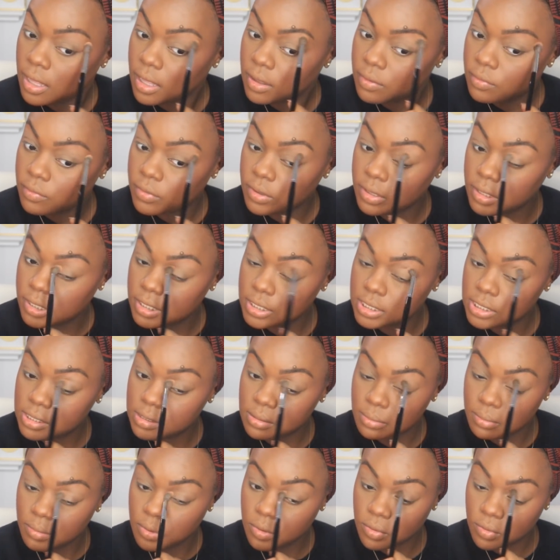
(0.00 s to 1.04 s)
and really
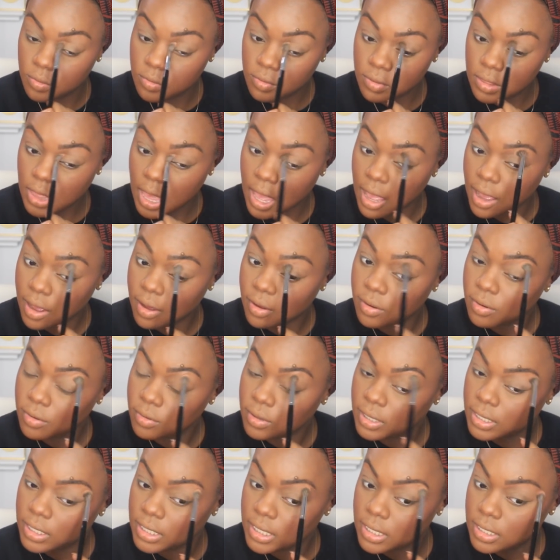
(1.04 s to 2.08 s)
smooth
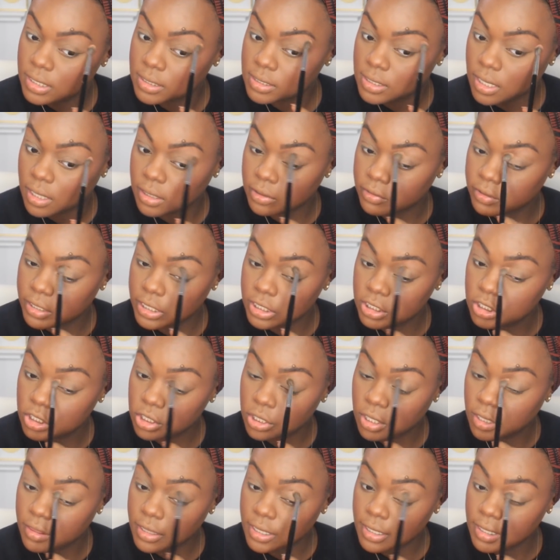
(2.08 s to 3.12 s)
out any
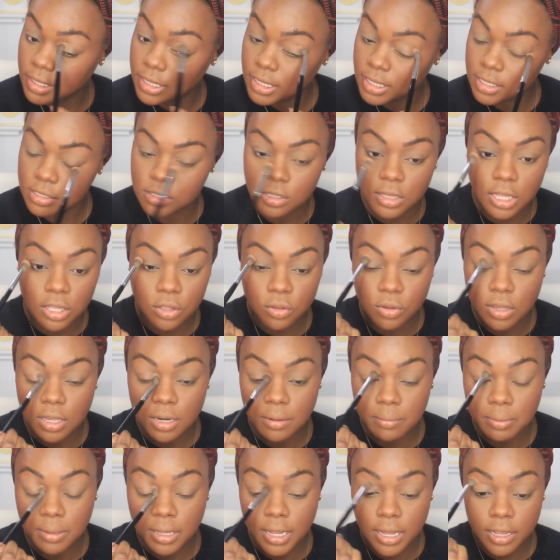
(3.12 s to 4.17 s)
discoloration on the lid so that you can
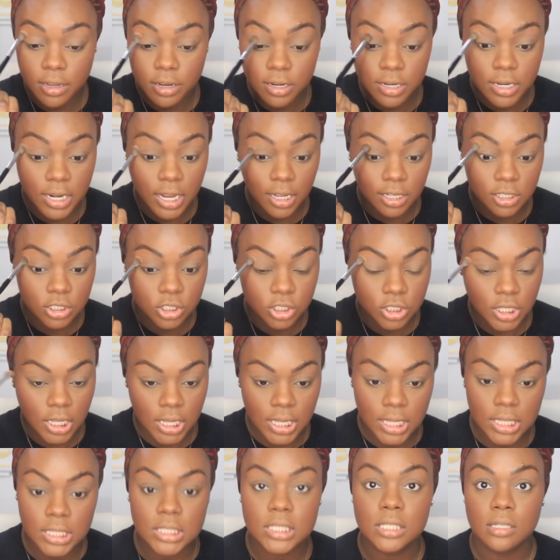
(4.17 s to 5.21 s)
apply your next
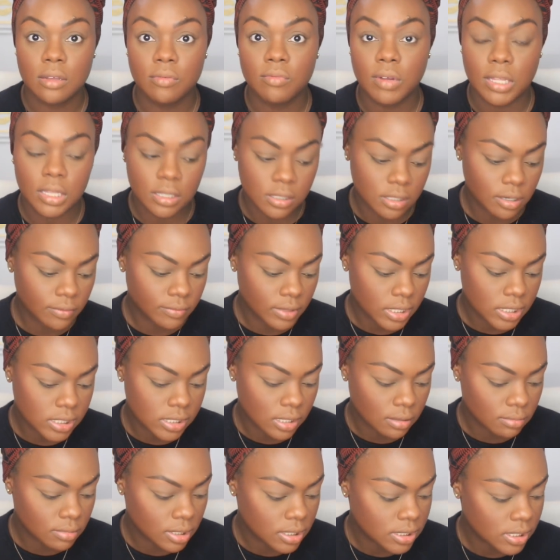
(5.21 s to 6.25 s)
shades relatively
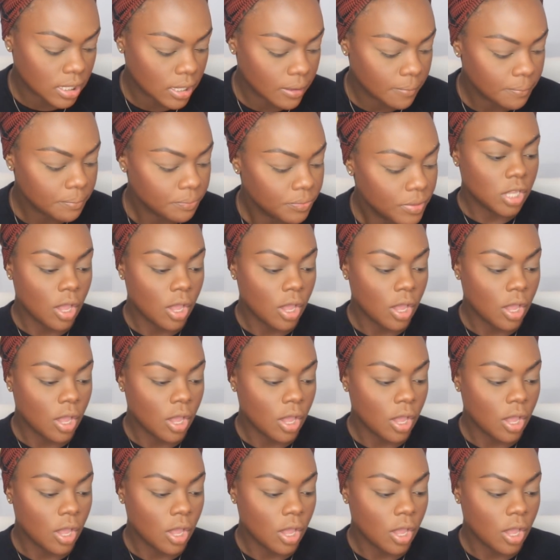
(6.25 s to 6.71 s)
seamlessly.